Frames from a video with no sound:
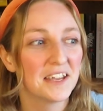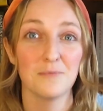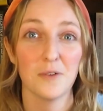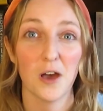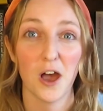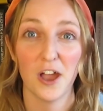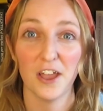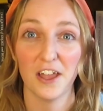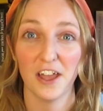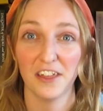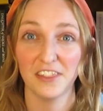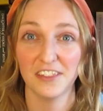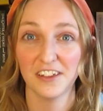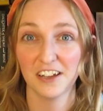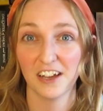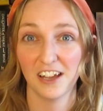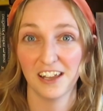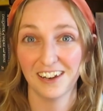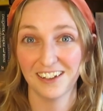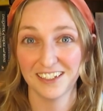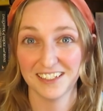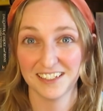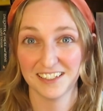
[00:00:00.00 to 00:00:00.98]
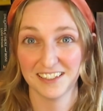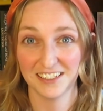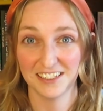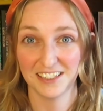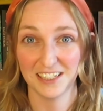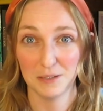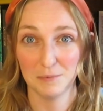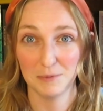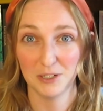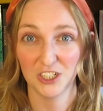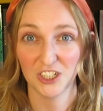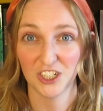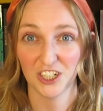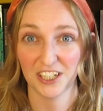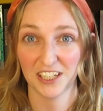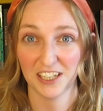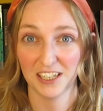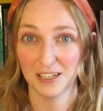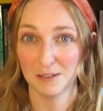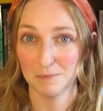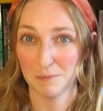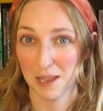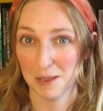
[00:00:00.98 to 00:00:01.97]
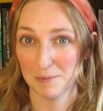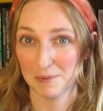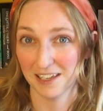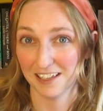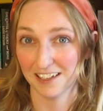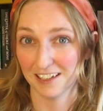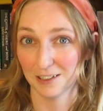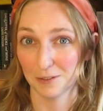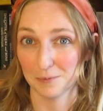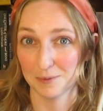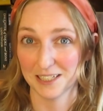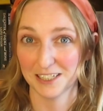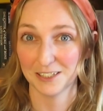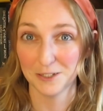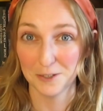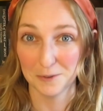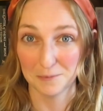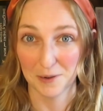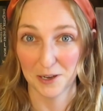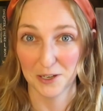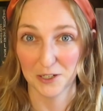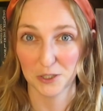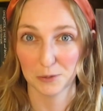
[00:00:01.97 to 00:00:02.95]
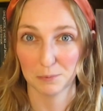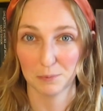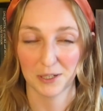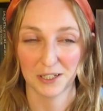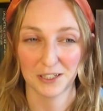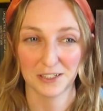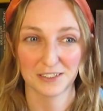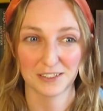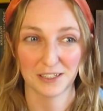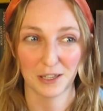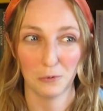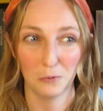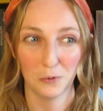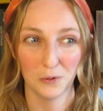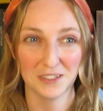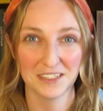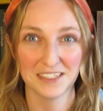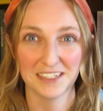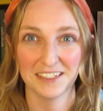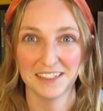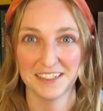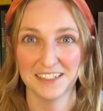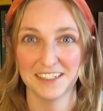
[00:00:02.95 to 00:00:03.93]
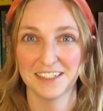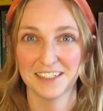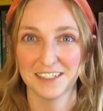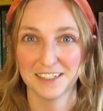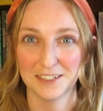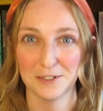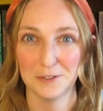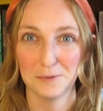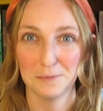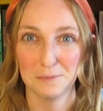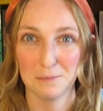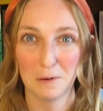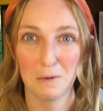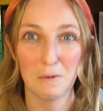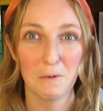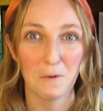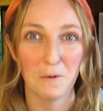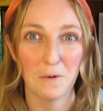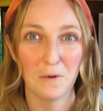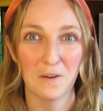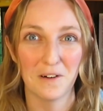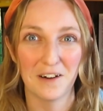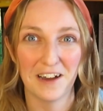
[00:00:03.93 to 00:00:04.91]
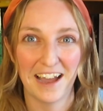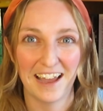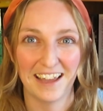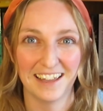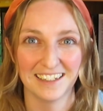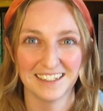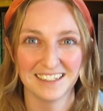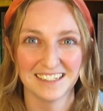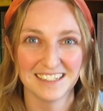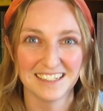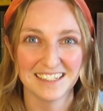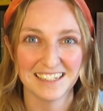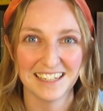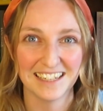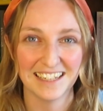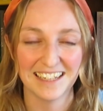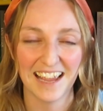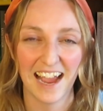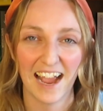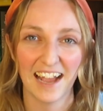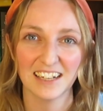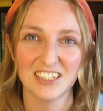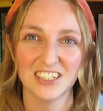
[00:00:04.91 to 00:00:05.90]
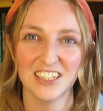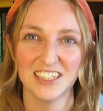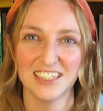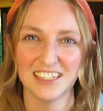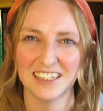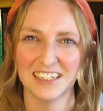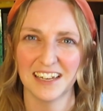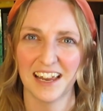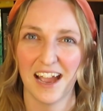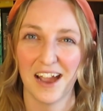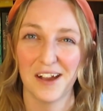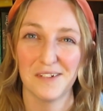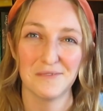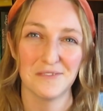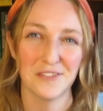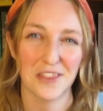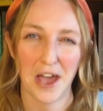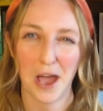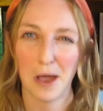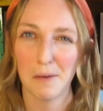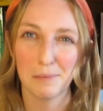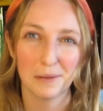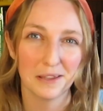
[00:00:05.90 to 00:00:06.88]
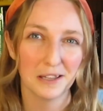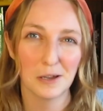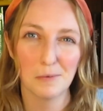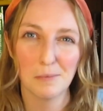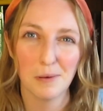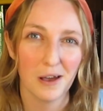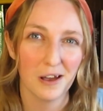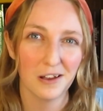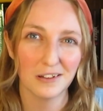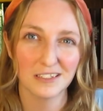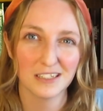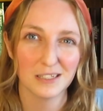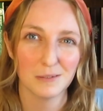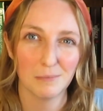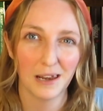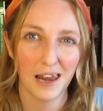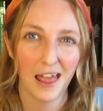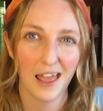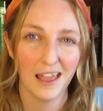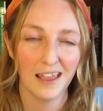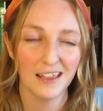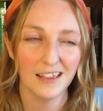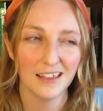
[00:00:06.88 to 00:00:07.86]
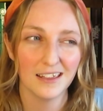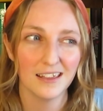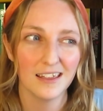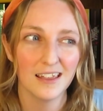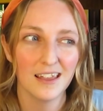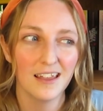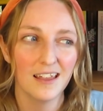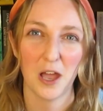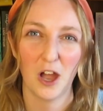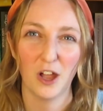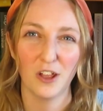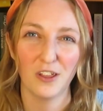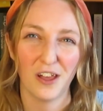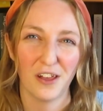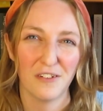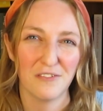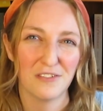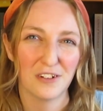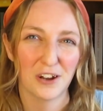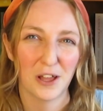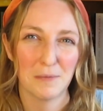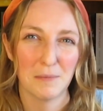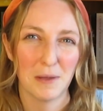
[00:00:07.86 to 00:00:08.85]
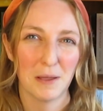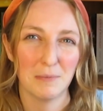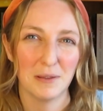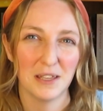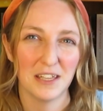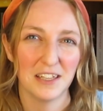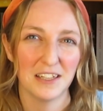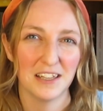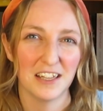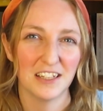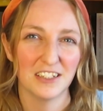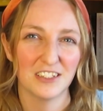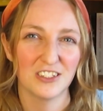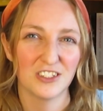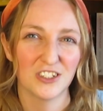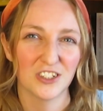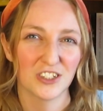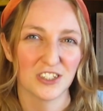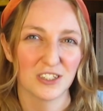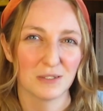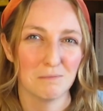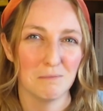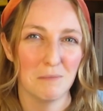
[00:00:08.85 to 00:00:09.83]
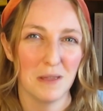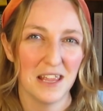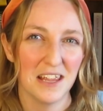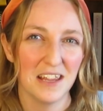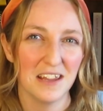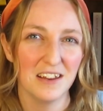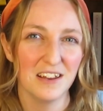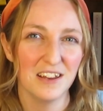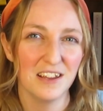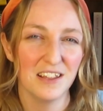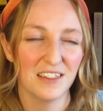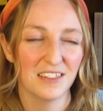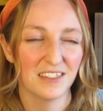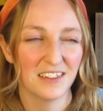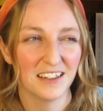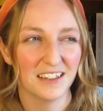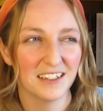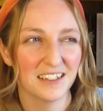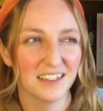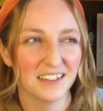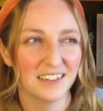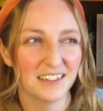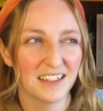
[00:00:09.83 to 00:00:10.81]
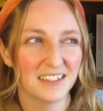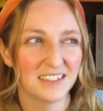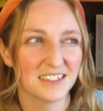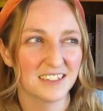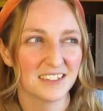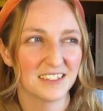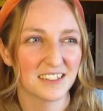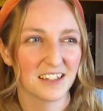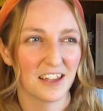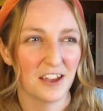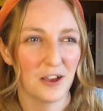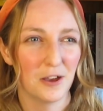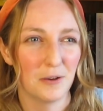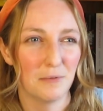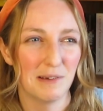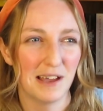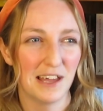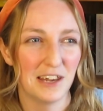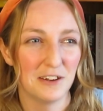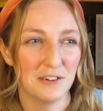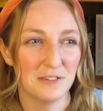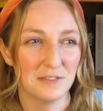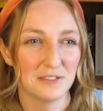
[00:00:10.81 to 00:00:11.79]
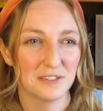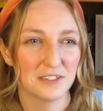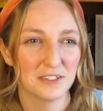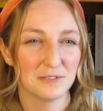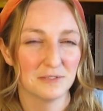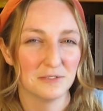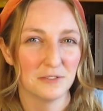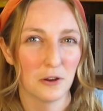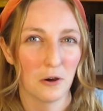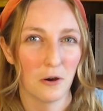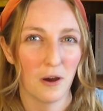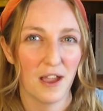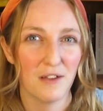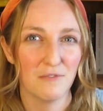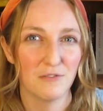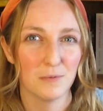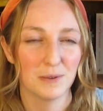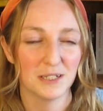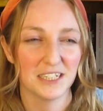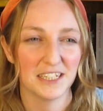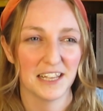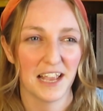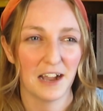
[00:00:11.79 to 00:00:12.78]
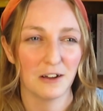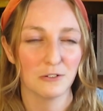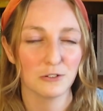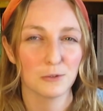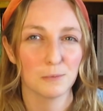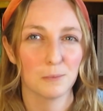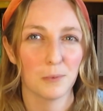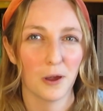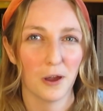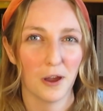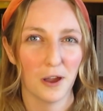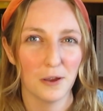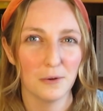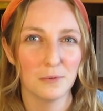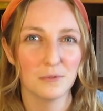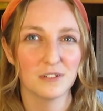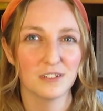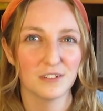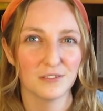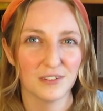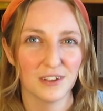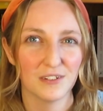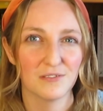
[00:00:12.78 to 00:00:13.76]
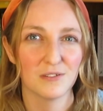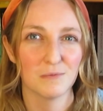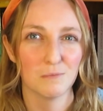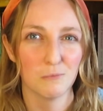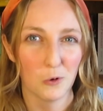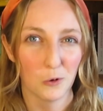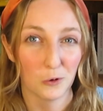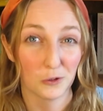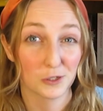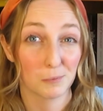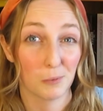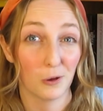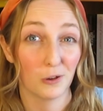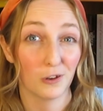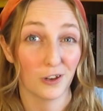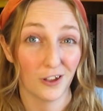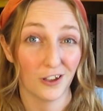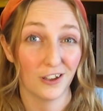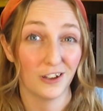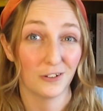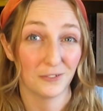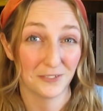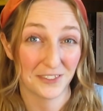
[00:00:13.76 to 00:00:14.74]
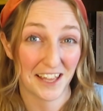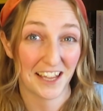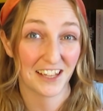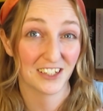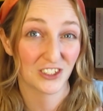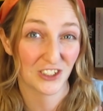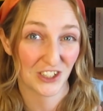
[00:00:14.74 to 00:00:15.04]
I think I liked the demon chicken maybe a little bit too much because I wanted it to do more, and it actually didn't have that big a part to play. I feel like maybe it's just me thinking this and not everybody else, but I would have given more spotlight on that